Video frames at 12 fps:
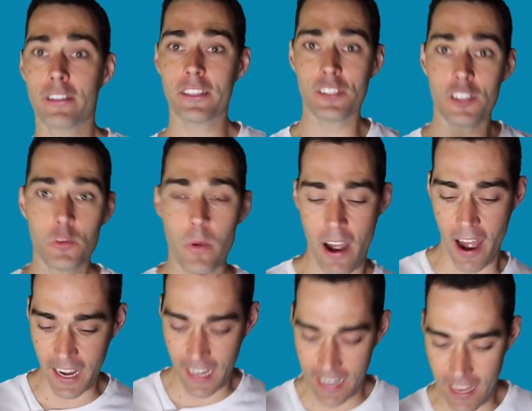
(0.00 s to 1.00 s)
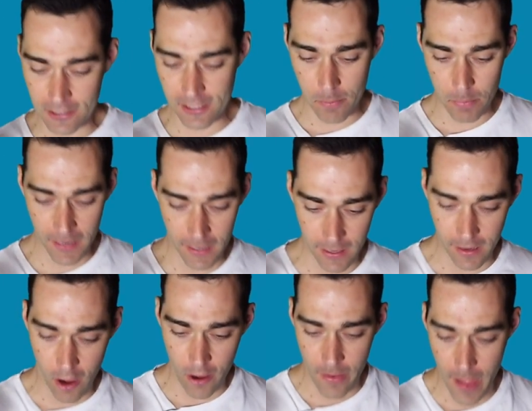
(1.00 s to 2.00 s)
and this is where I can now simply
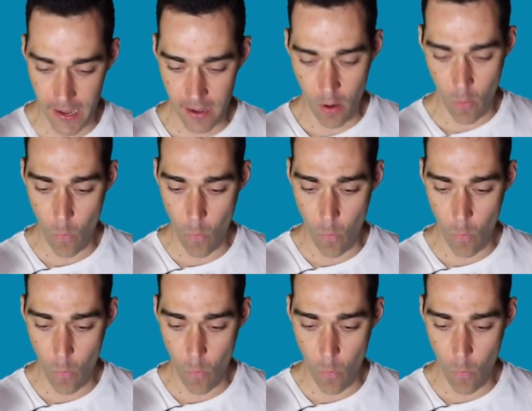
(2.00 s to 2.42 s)
click on that